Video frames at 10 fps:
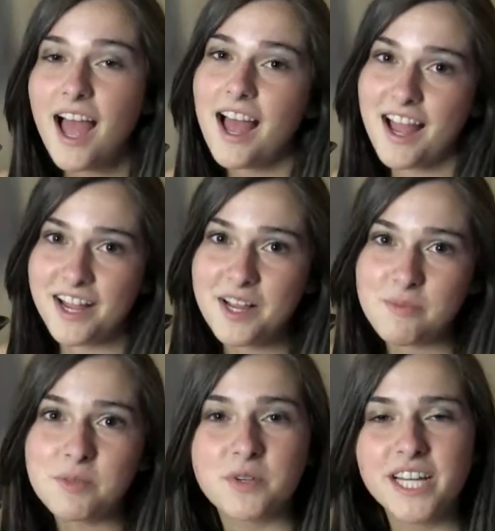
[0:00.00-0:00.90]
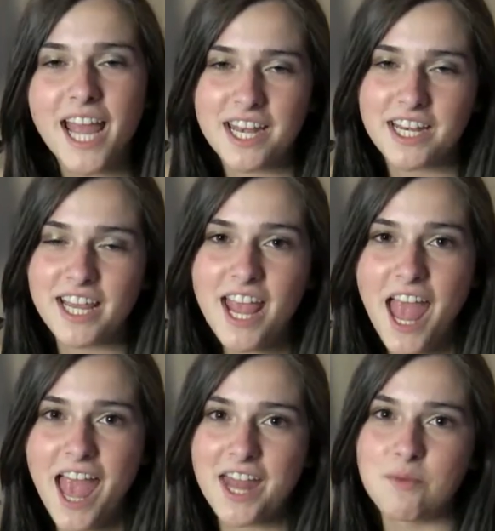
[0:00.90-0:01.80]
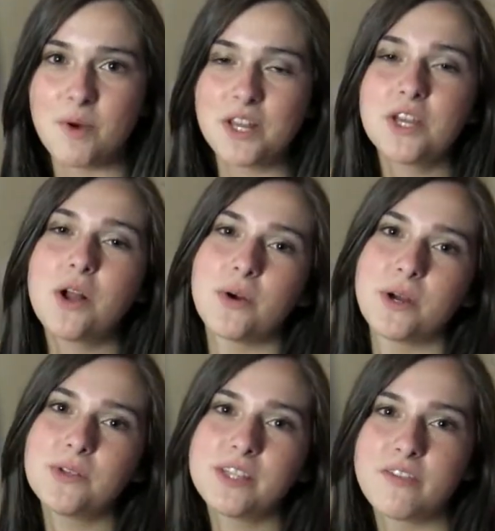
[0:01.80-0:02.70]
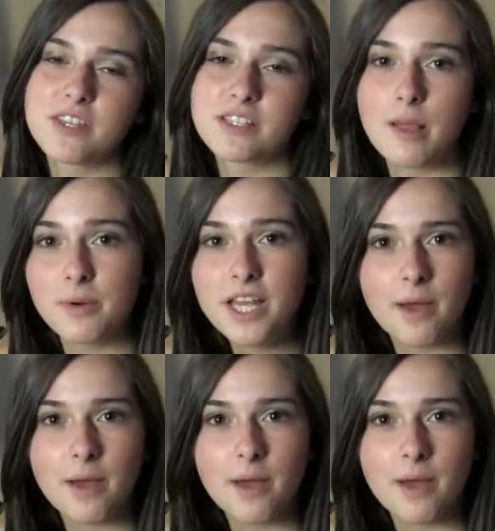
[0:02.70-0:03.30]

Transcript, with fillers: Hi, I'm Sabrina Kennedy, and I'm one of the co-hosts of the Celebrity